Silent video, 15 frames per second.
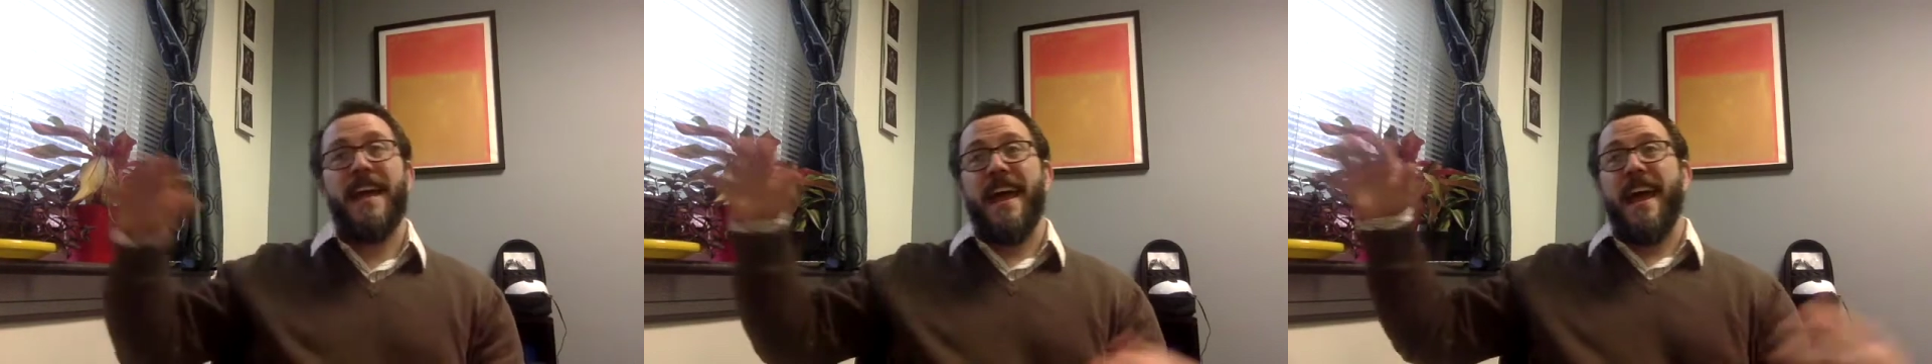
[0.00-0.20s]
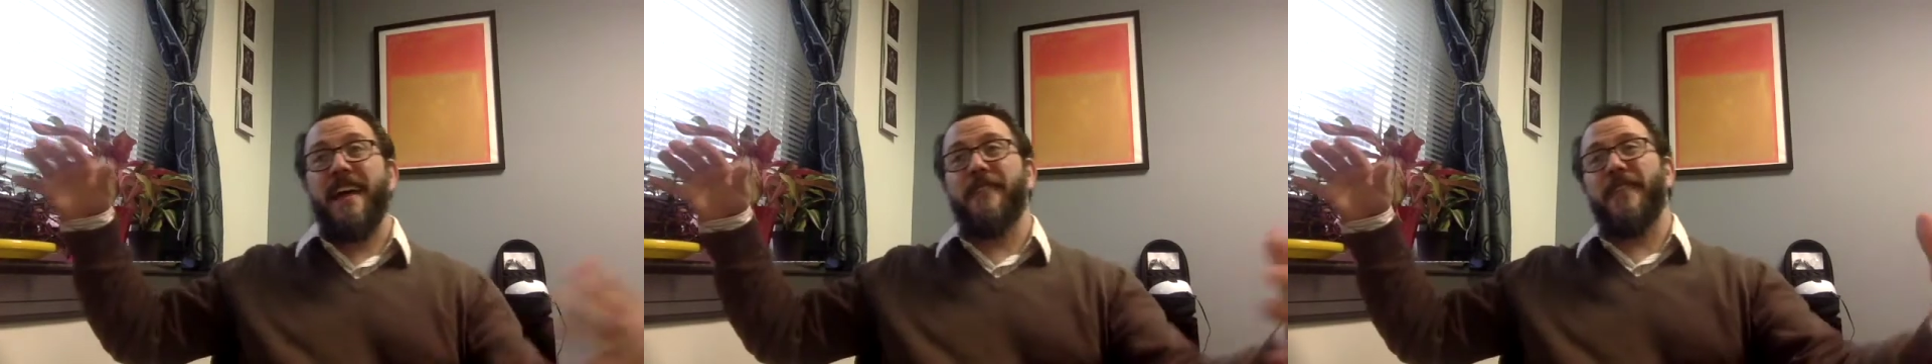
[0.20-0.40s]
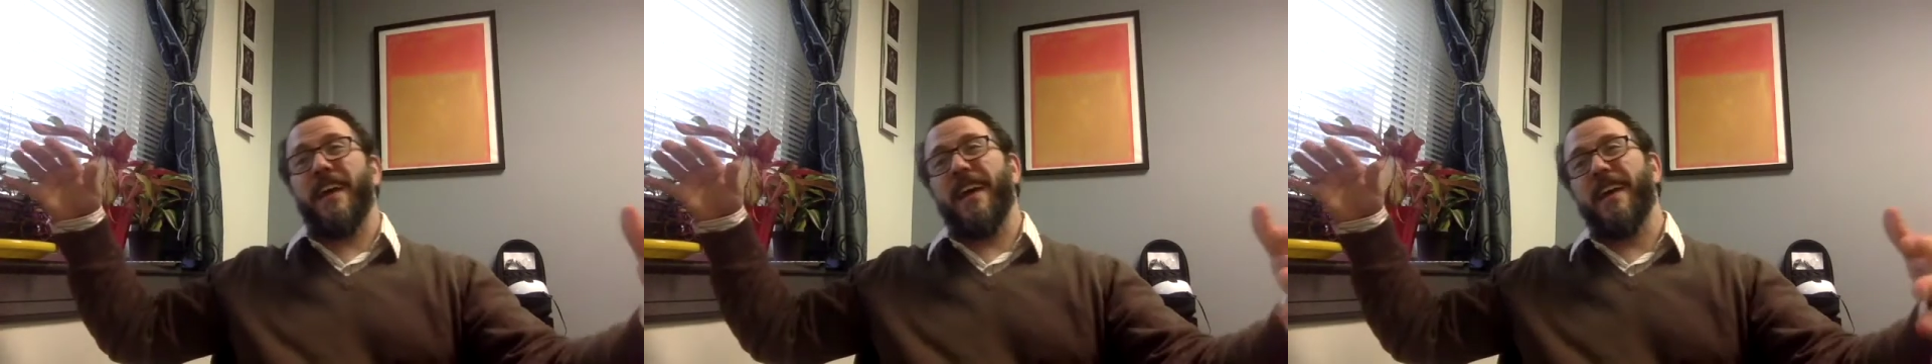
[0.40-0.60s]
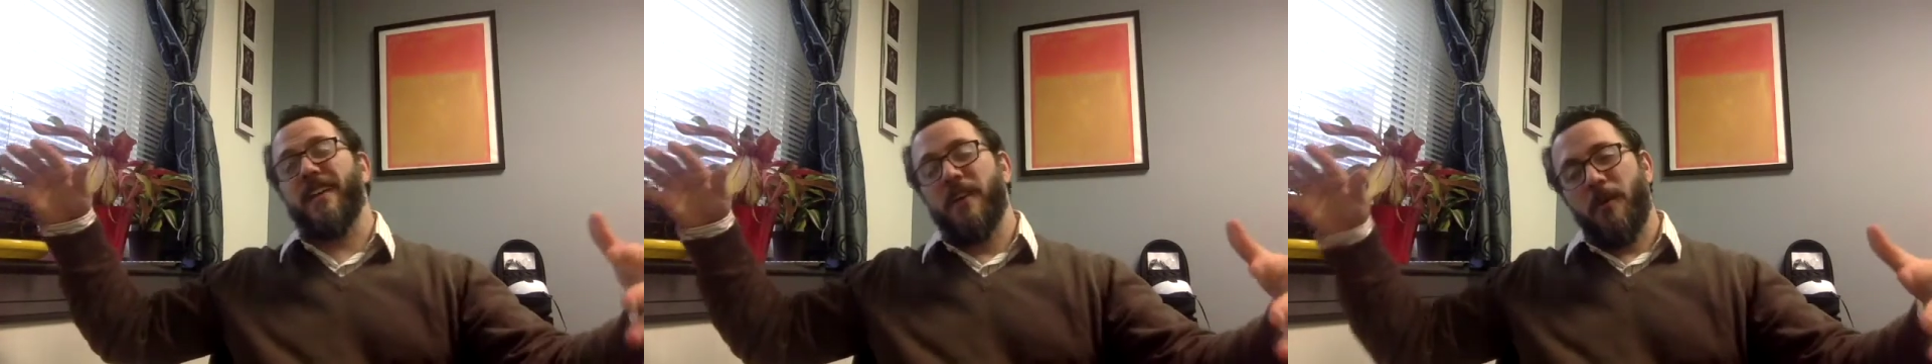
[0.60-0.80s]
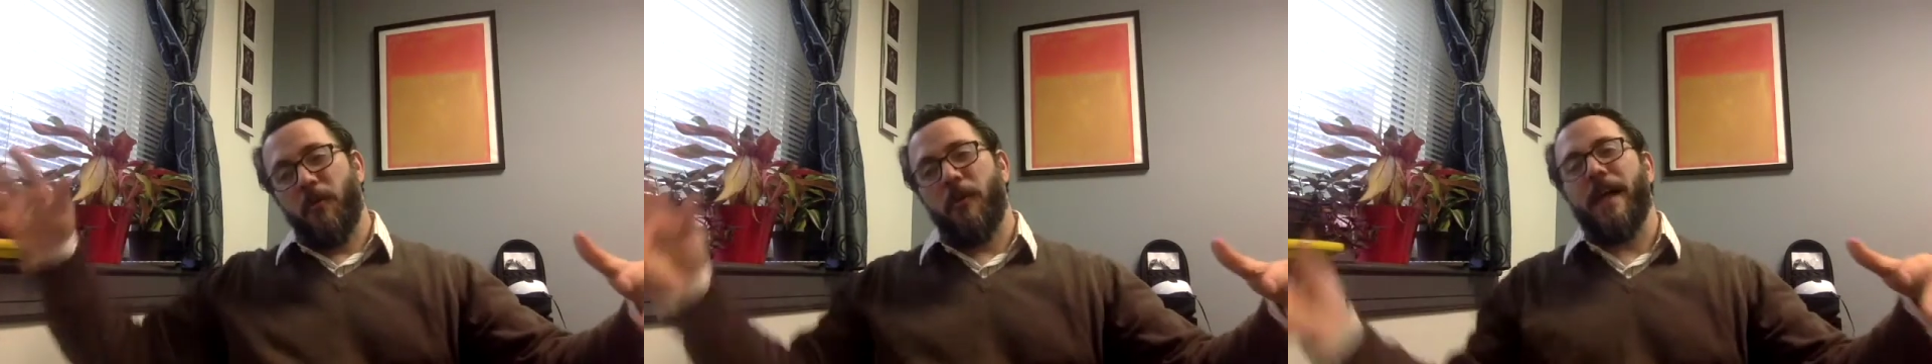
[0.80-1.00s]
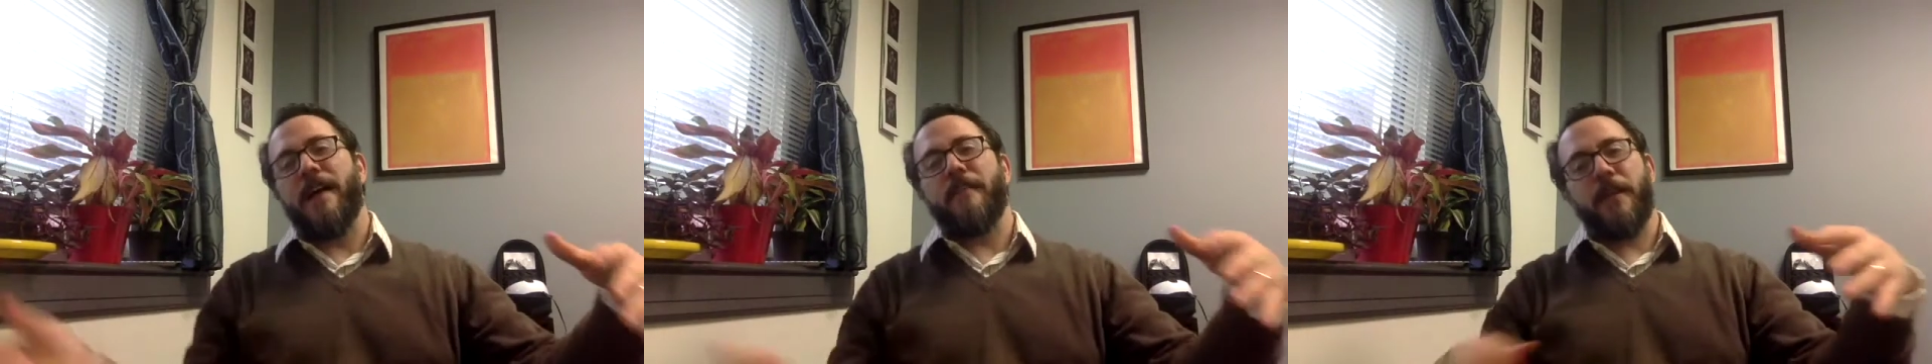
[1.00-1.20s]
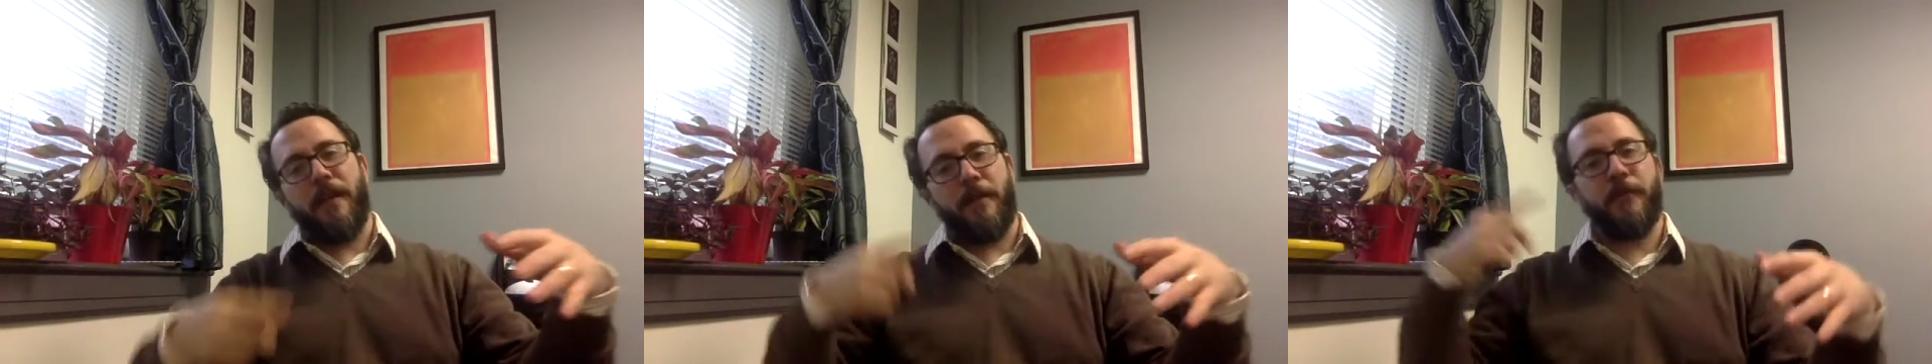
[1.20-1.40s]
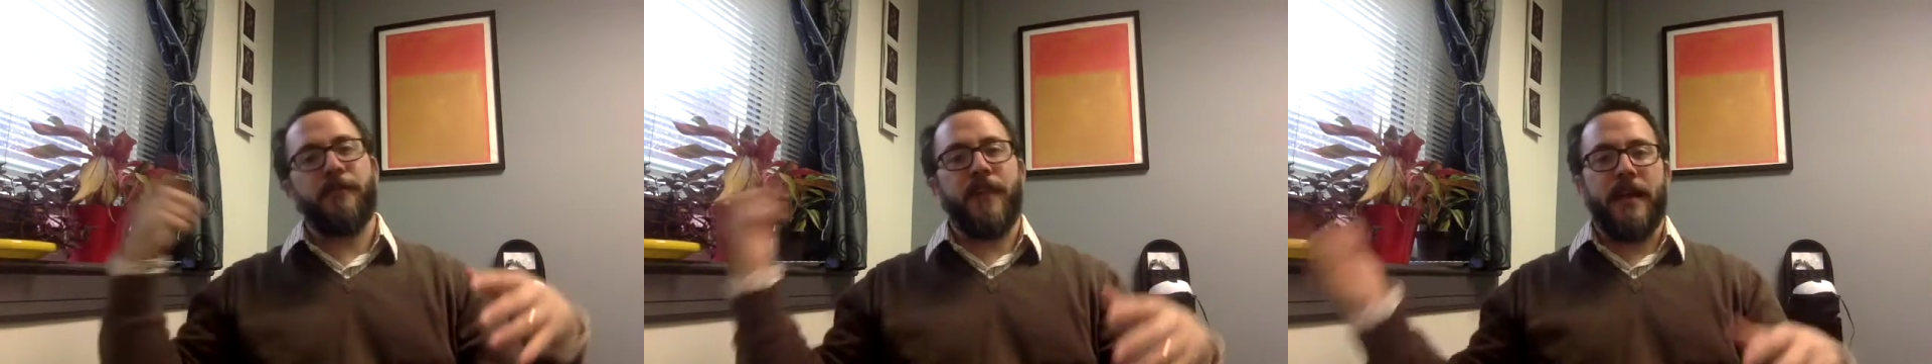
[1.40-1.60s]
and then we'll have
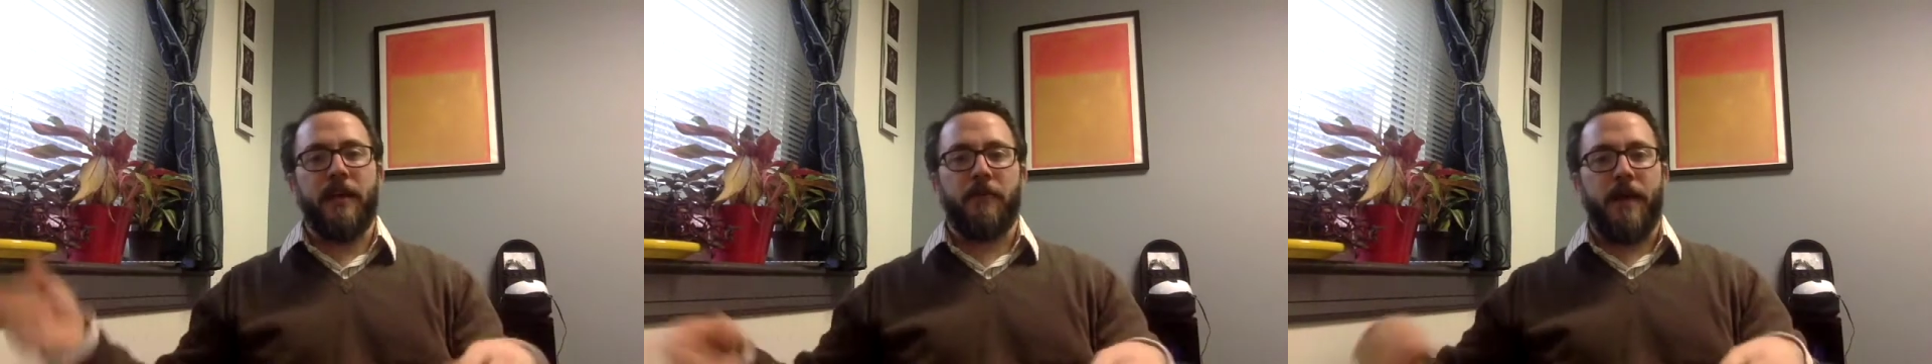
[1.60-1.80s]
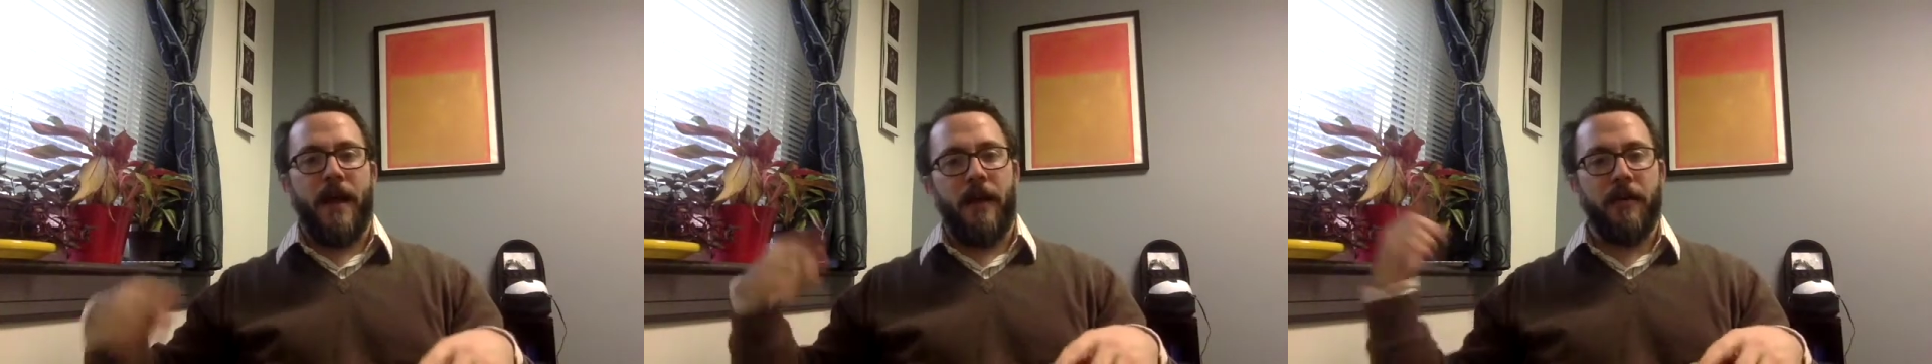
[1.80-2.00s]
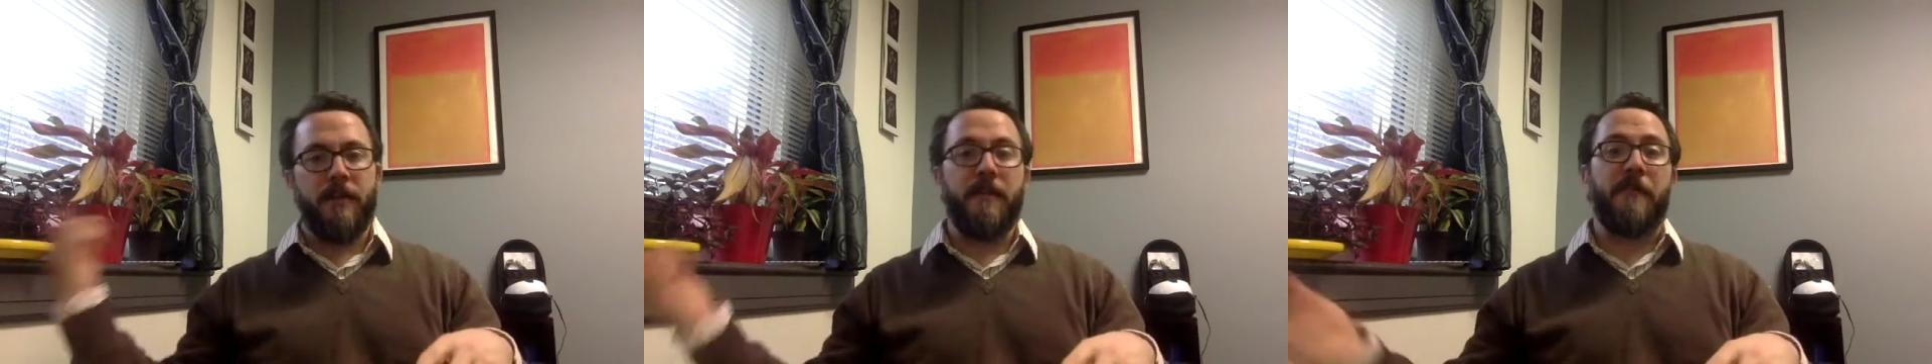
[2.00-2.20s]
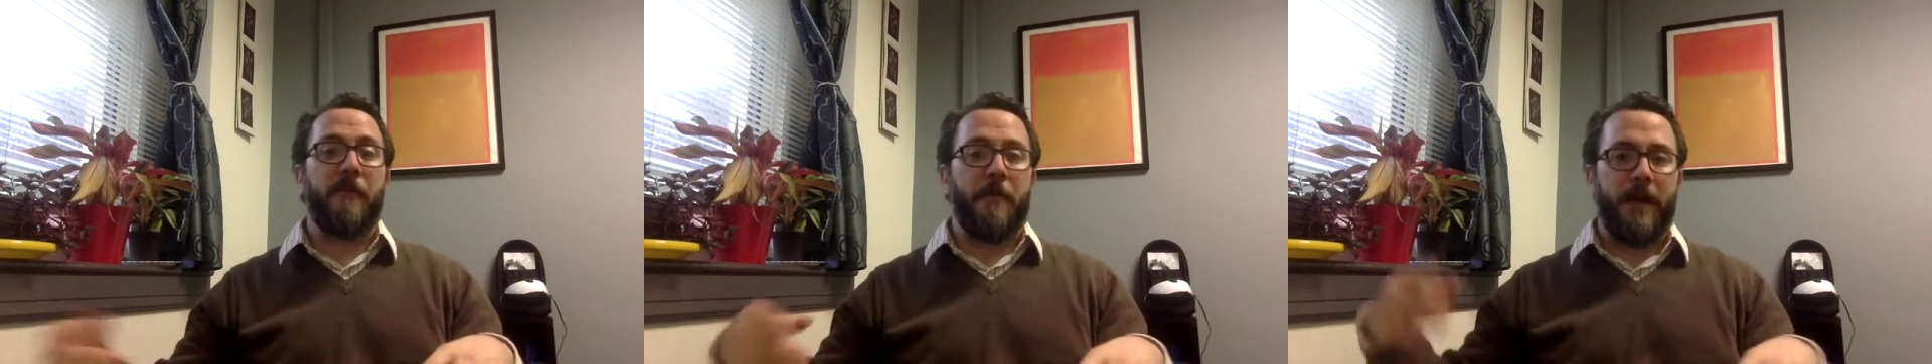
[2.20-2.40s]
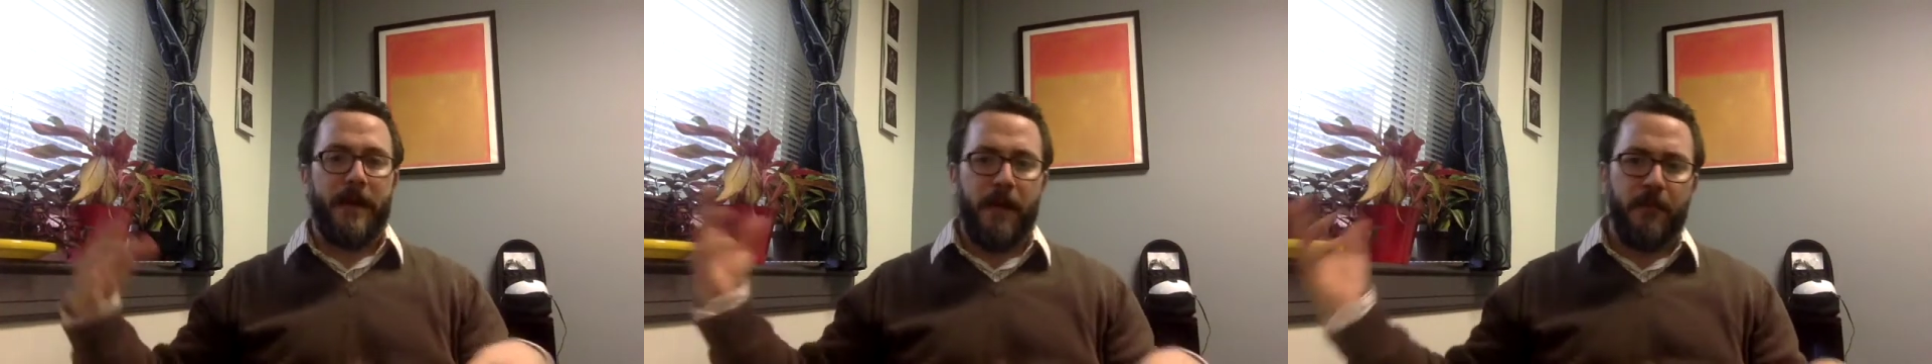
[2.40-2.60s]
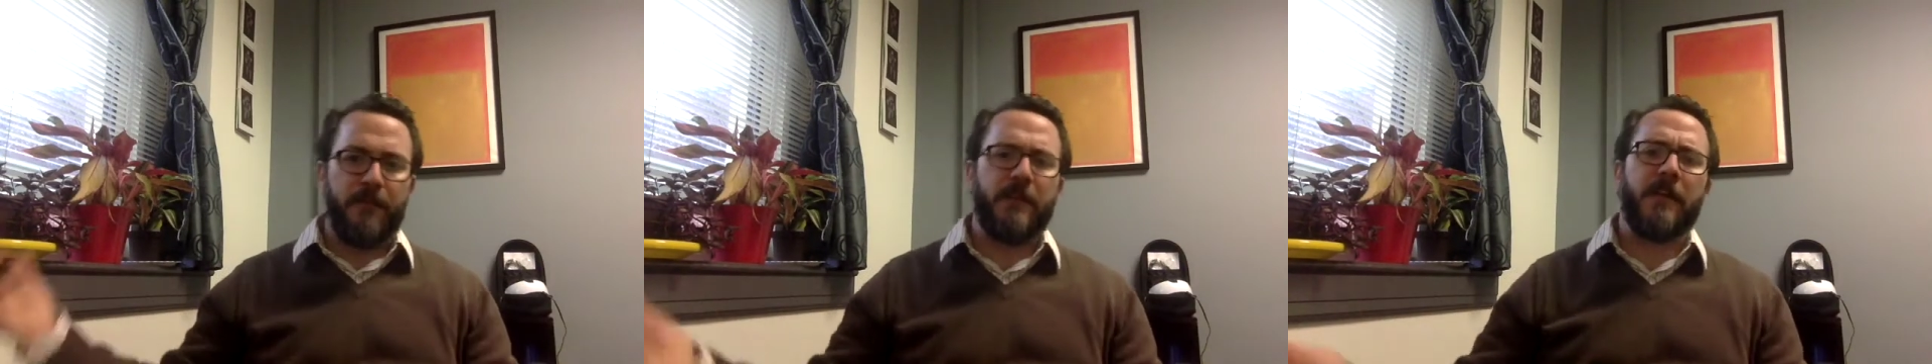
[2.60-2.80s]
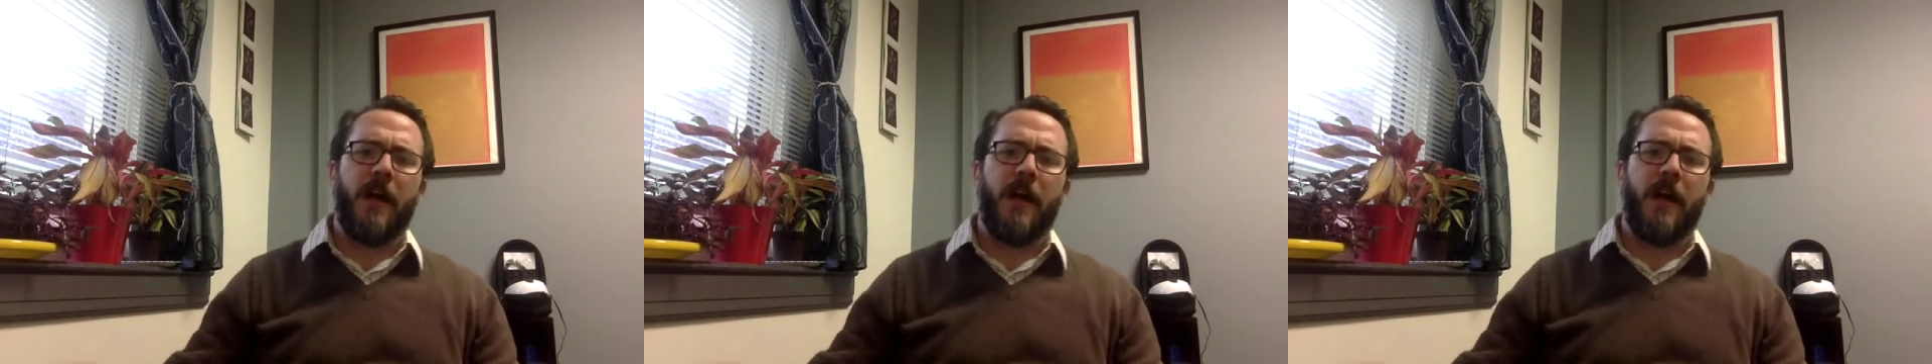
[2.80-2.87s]
another second round of everybody else